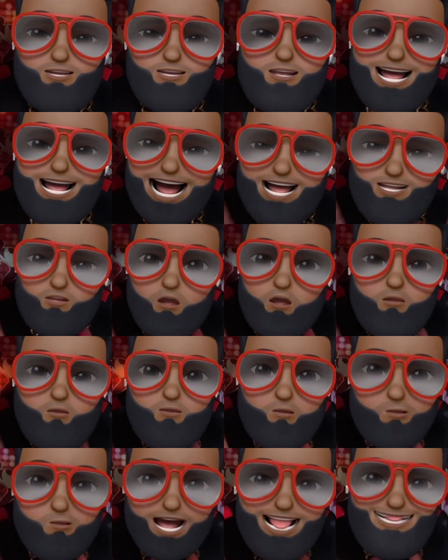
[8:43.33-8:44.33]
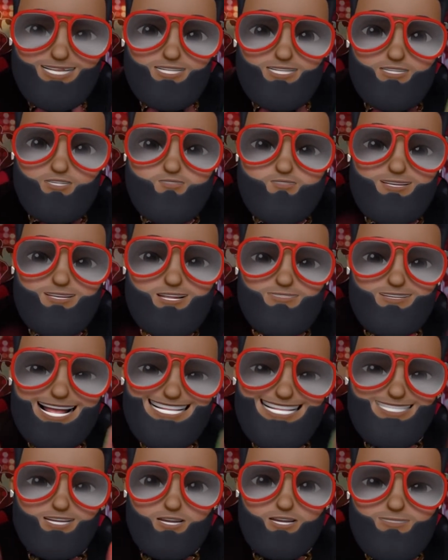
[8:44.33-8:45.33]
I know you watching Tariq
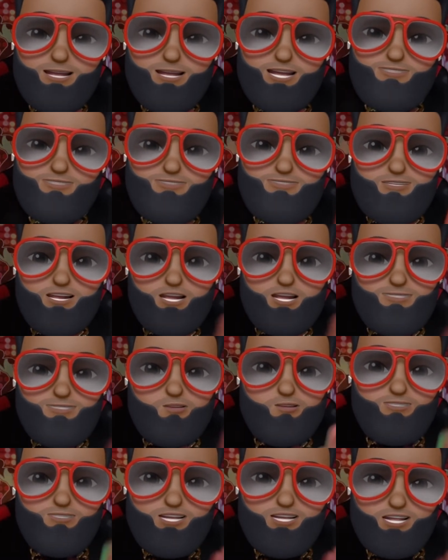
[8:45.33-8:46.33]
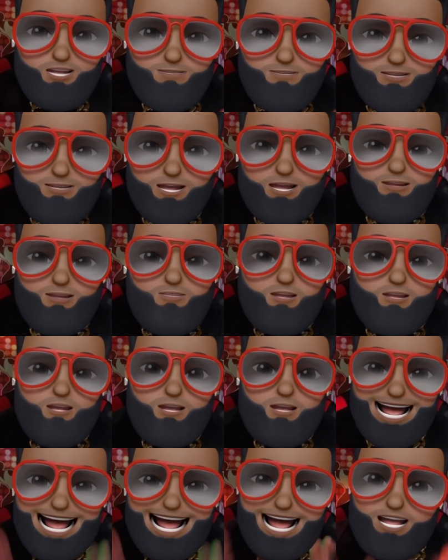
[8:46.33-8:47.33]
raise his money for this museum, yo.
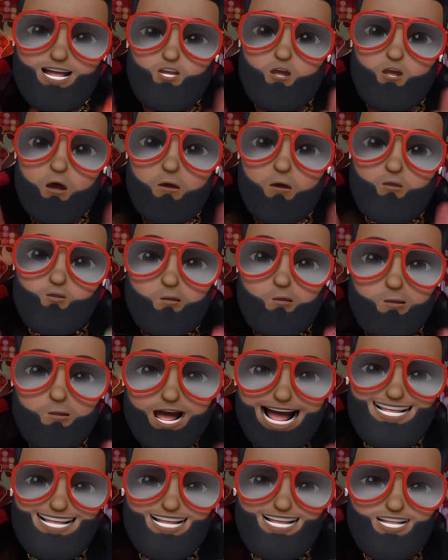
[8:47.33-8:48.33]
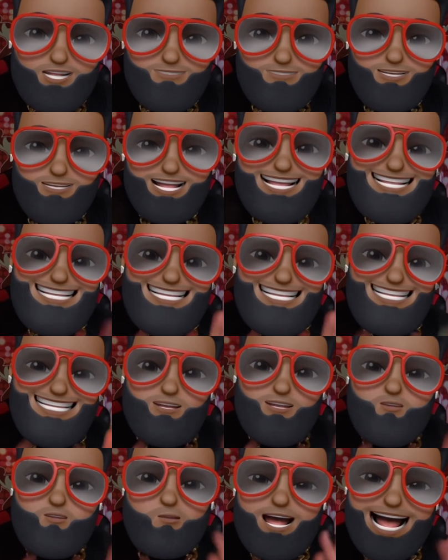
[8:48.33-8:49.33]
I know you watching him. This
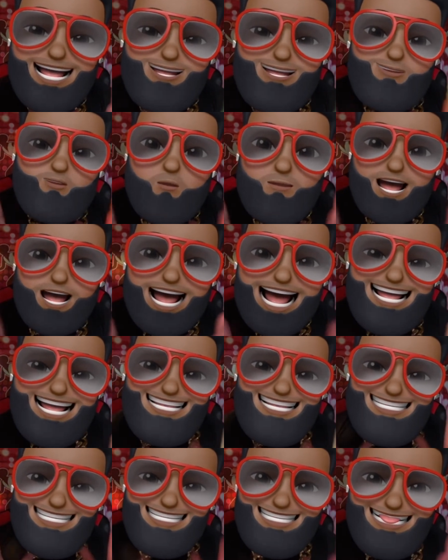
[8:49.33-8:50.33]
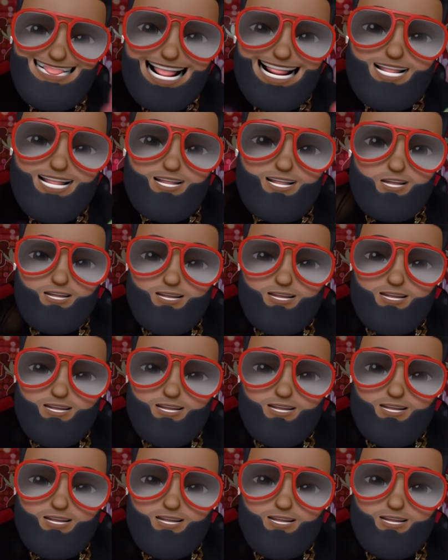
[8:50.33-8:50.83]
is why you mad, son.